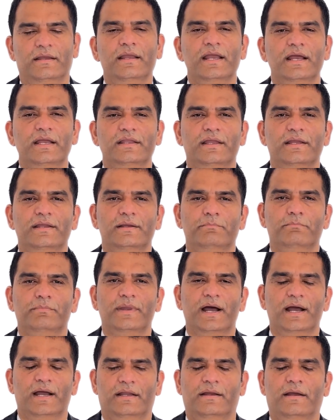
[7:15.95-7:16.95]
enter the
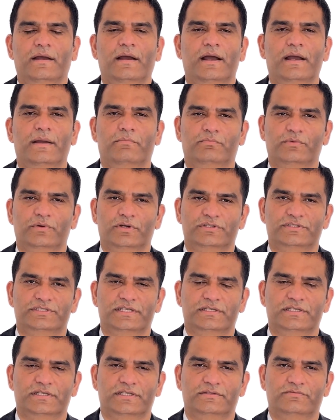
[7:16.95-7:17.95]
plant and work
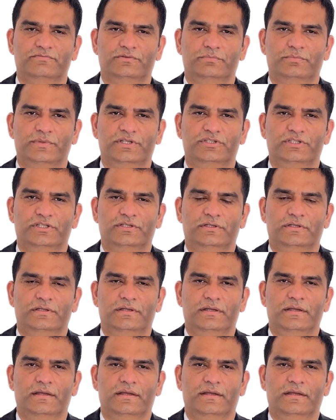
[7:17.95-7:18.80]
center information,